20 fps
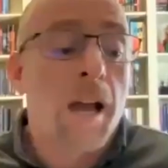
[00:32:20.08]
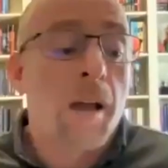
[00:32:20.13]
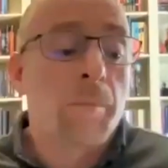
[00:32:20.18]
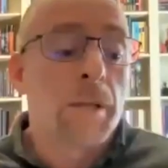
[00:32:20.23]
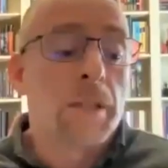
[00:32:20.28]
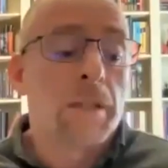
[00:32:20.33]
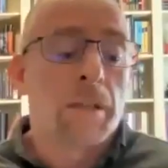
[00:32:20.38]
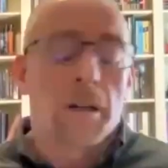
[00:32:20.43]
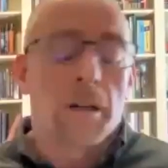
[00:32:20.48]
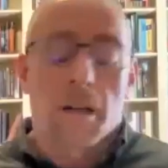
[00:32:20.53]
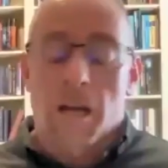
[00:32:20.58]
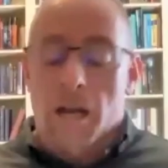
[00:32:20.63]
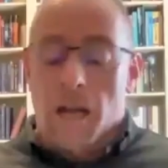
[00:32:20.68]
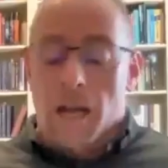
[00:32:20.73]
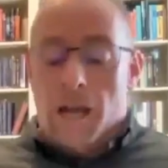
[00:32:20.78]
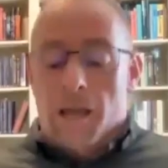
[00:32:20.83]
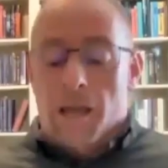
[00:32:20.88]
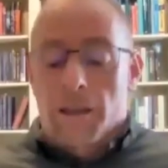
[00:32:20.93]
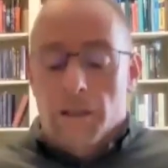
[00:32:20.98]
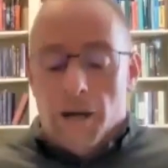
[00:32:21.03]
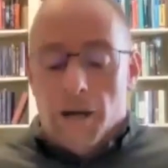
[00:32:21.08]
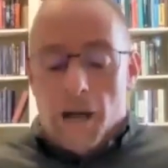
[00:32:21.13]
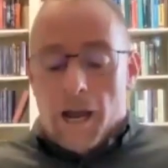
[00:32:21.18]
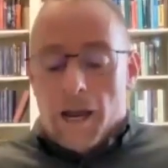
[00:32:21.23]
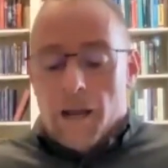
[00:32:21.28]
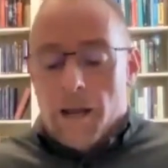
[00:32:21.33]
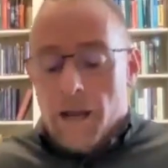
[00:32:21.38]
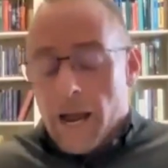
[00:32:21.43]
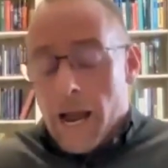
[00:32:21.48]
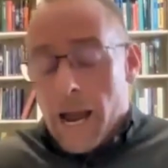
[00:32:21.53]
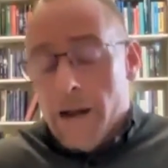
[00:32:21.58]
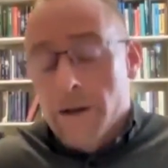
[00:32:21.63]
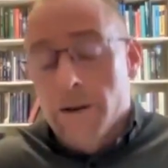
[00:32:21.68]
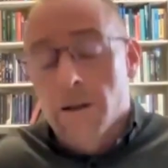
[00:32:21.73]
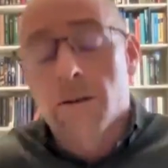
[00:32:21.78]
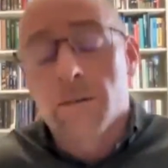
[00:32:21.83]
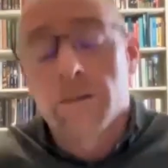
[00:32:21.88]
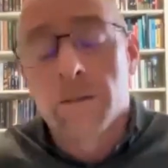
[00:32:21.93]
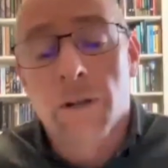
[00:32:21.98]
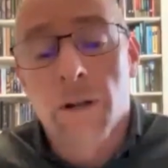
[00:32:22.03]
I mean, the, I, I
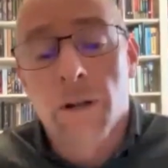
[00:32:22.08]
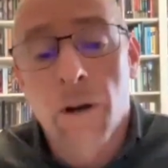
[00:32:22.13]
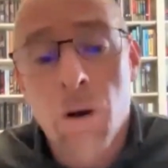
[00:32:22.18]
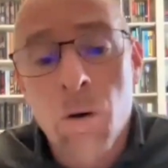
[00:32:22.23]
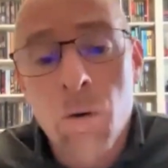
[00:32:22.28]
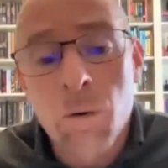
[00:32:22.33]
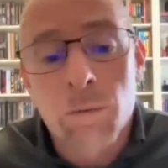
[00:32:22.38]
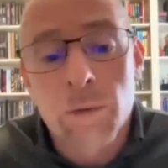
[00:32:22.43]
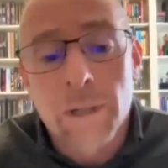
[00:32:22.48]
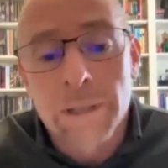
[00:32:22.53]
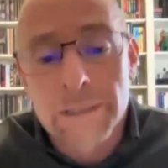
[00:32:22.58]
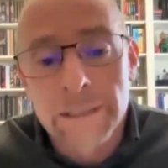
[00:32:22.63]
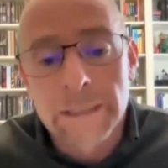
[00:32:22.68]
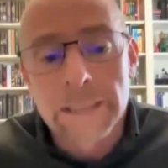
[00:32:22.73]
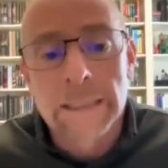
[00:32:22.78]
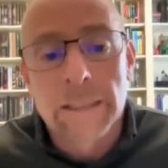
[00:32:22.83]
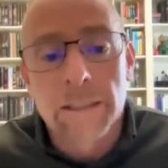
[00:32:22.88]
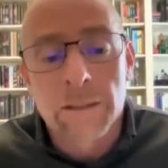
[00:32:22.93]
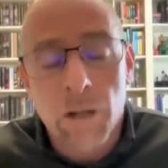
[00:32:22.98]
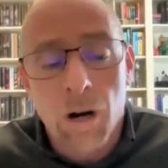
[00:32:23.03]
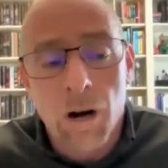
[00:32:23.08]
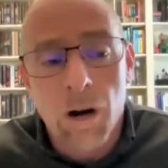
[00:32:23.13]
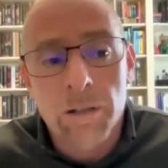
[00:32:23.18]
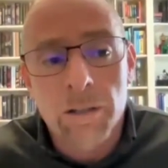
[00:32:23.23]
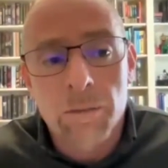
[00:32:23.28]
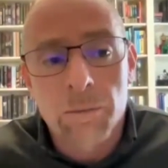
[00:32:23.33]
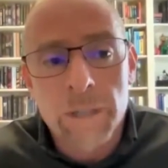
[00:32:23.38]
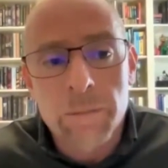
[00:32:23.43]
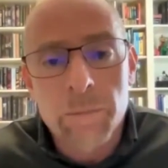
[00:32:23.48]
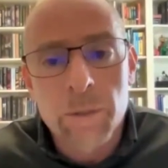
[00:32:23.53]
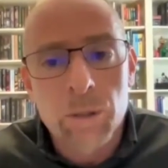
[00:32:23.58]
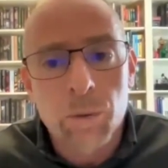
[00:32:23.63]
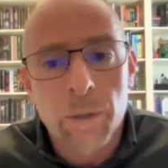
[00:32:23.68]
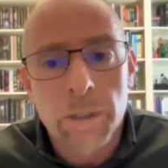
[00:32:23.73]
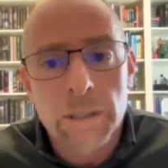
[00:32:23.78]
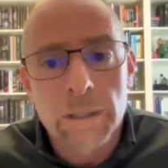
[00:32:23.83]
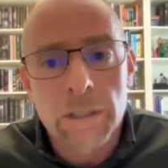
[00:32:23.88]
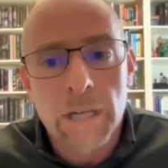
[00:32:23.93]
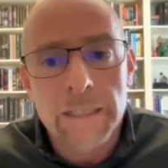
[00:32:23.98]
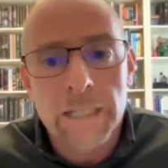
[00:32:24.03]
don't know. You know, it's hard to read
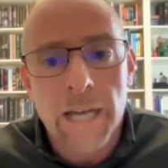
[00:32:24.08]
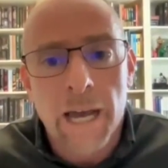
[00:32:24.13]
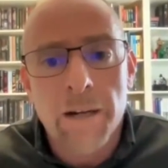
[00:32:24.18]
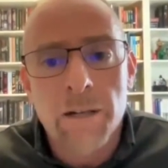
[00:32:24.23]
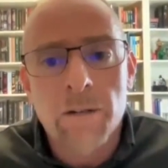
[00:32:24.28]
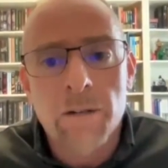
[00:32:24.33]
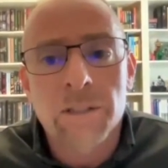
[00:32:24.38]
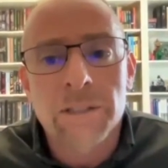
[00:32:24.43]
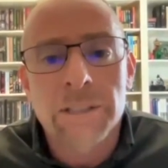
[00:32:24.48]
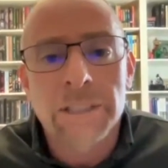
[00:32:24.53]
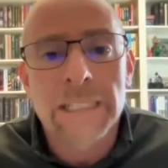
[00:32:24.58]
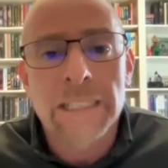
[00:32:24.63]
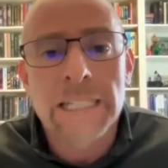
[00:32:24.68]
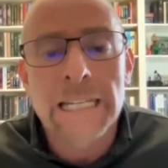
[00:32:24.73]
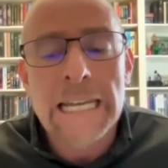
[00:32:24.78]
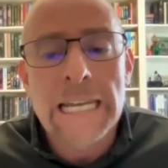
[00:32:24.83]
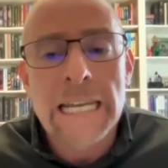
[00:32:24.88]
between the lines. I don't see yeah.